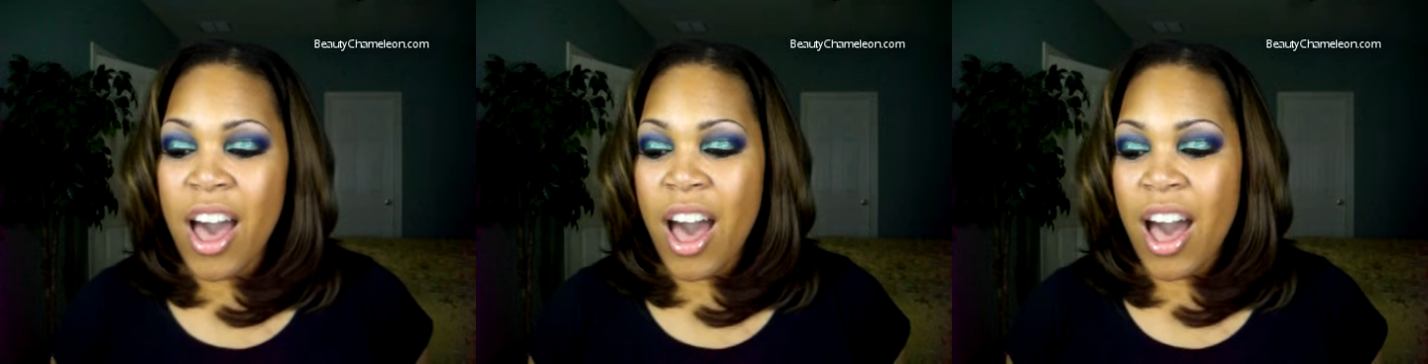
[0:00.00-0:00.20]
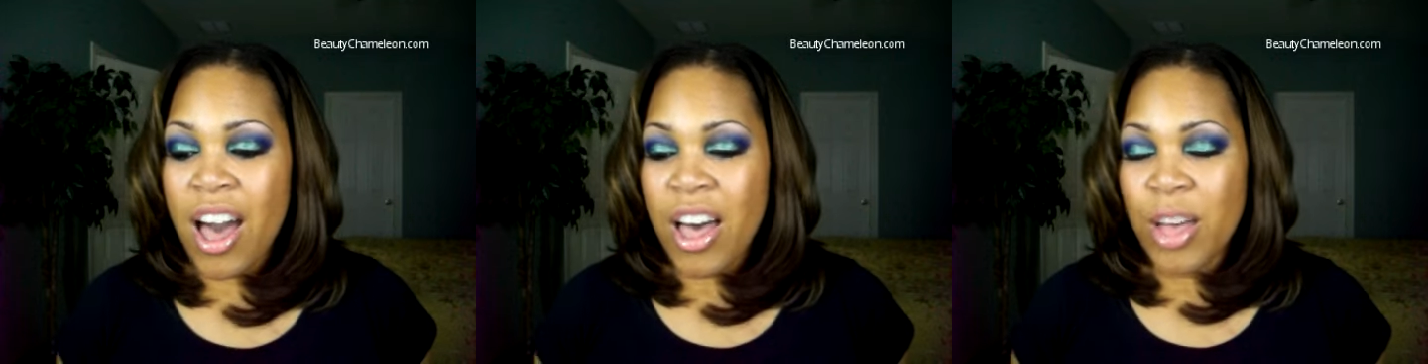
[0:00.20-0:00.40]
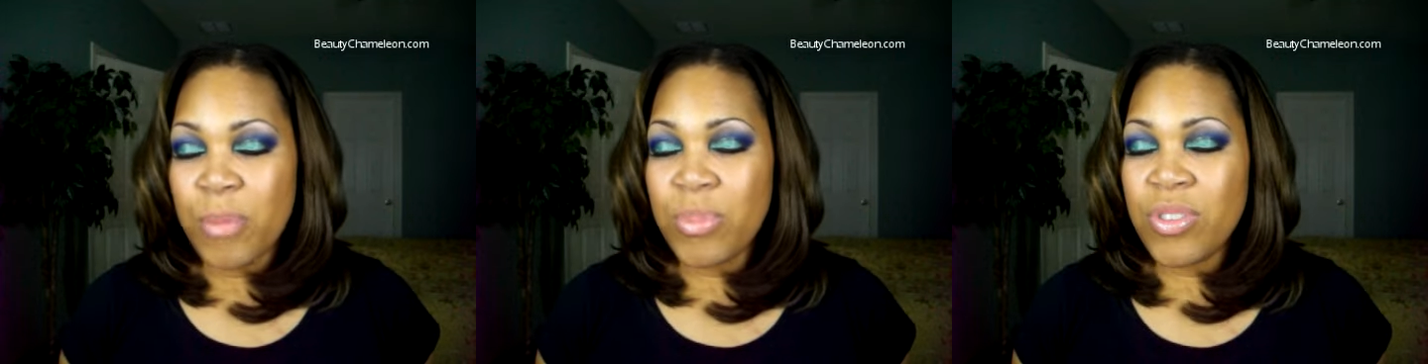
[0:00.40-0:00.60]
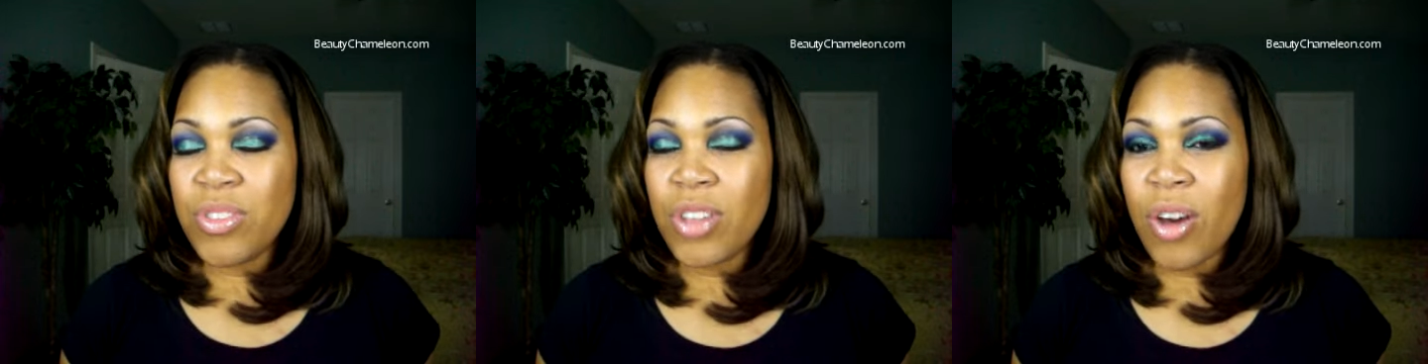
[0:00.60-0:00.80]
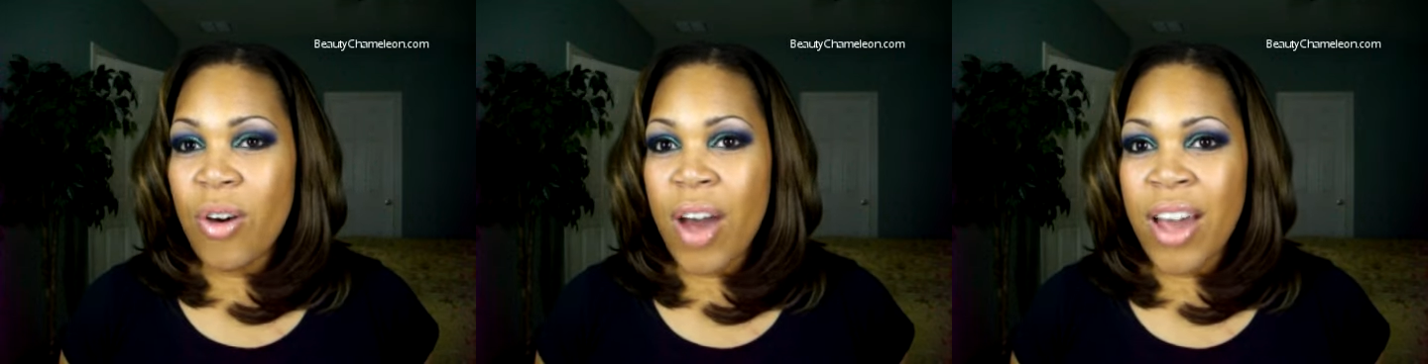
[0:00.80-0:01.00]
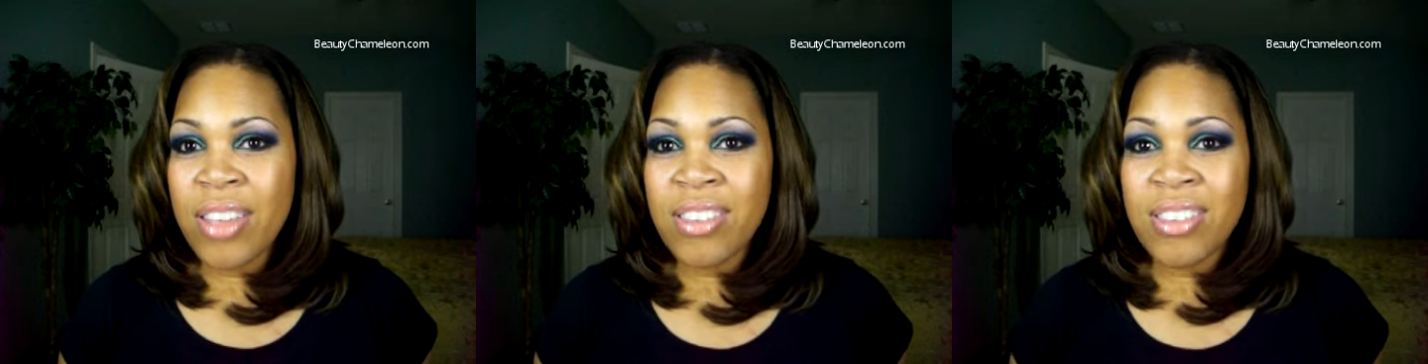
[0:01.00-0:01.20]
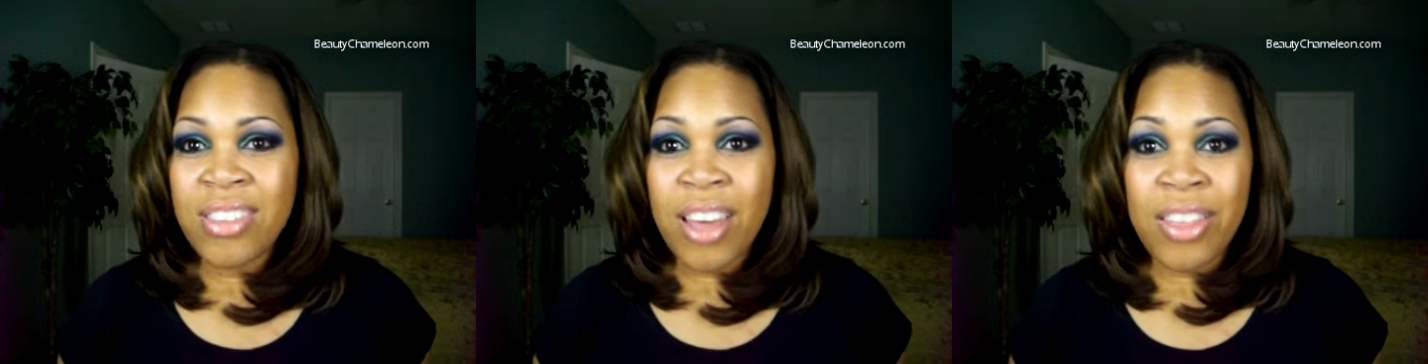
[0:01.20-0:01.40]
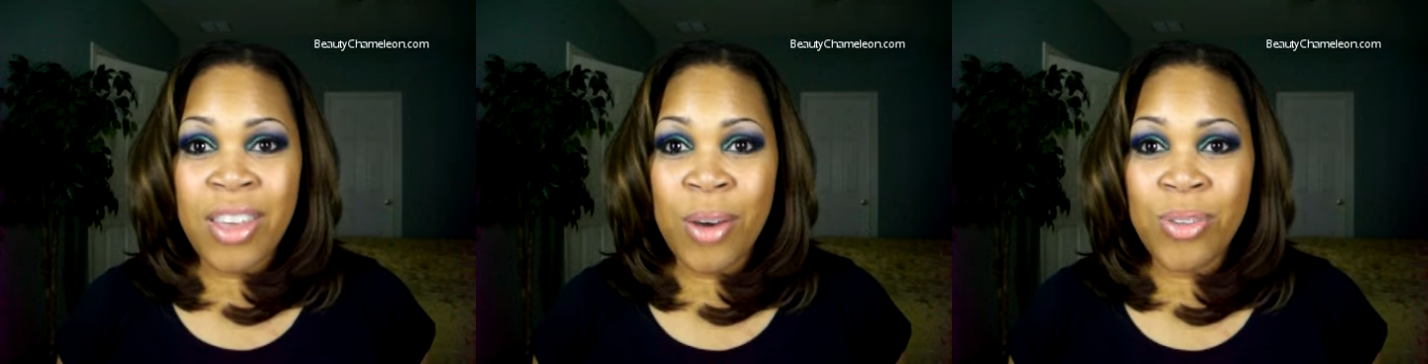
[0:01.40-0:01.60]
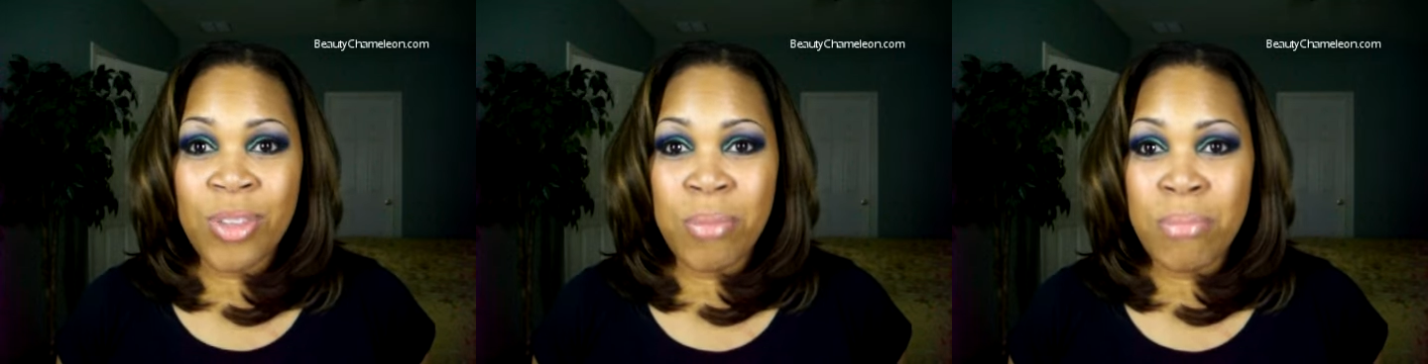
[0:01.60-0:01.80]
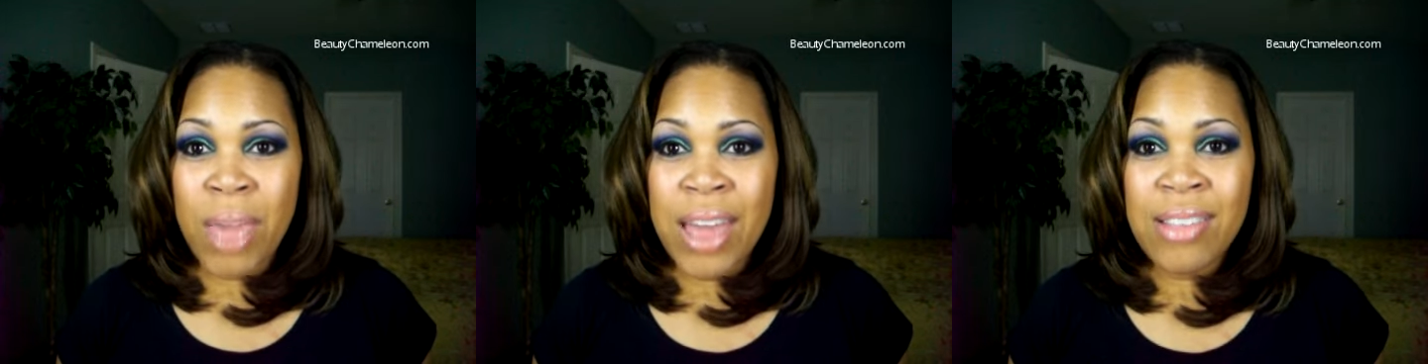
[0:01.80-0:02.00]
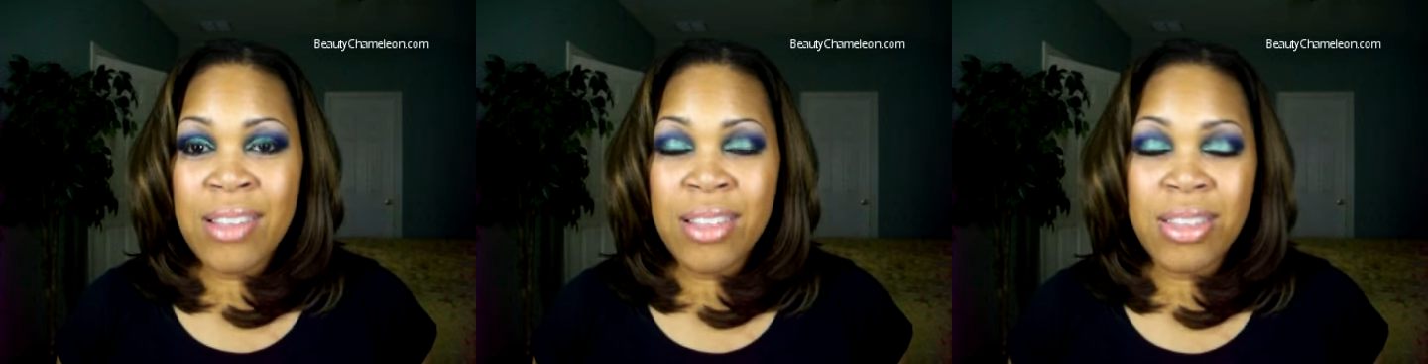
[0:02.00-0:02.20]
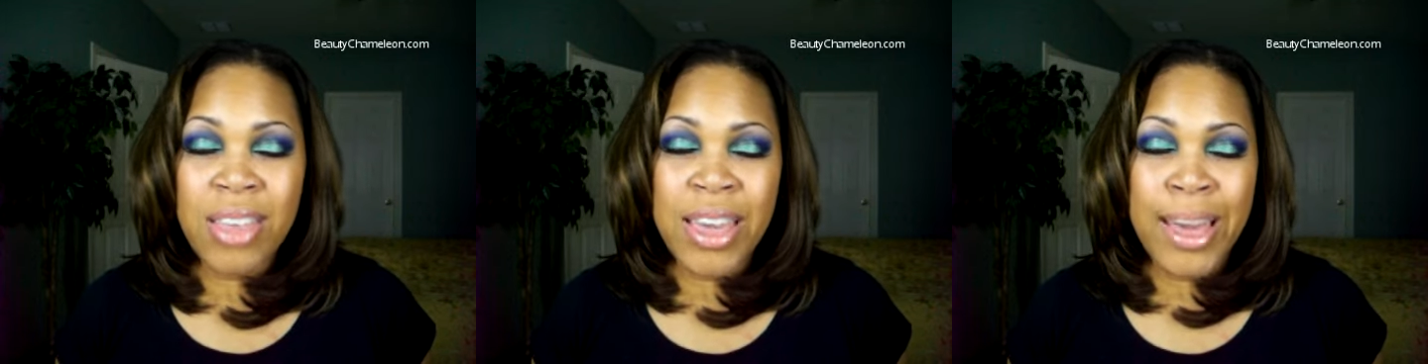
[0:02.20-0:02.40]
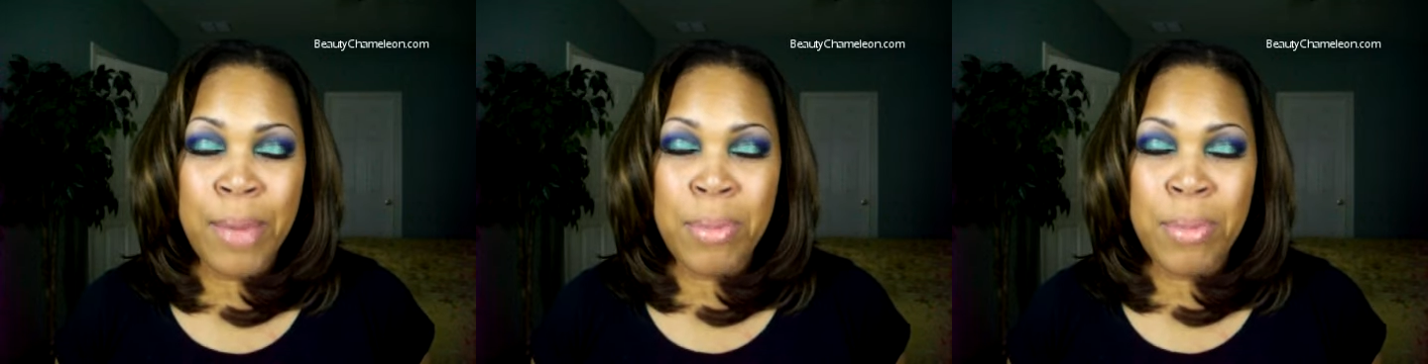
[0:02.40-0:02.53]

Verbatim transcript: Um, so I just thought that was an amazing thing.